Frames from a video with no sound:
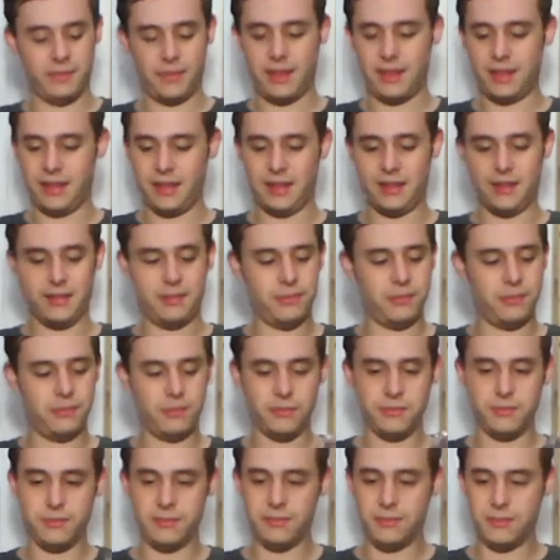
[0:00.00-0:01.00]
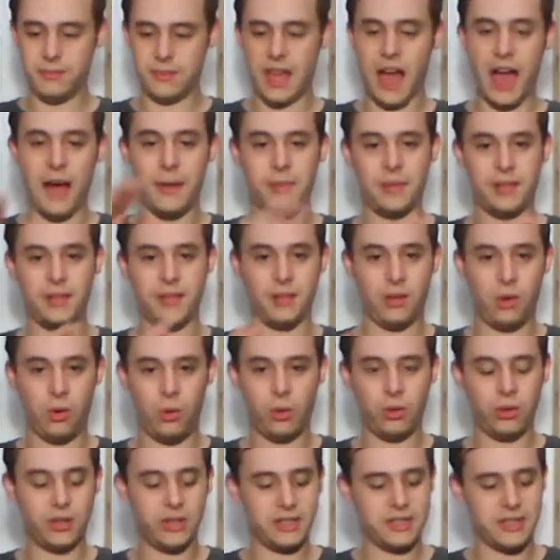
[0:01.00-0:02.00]
and then the top in the
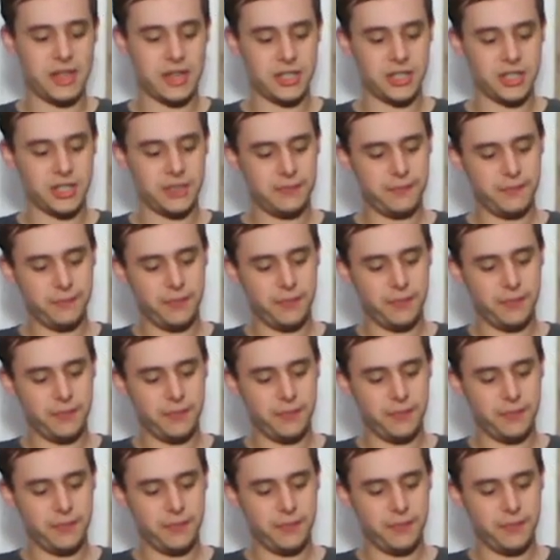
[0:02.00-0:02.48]
holding section.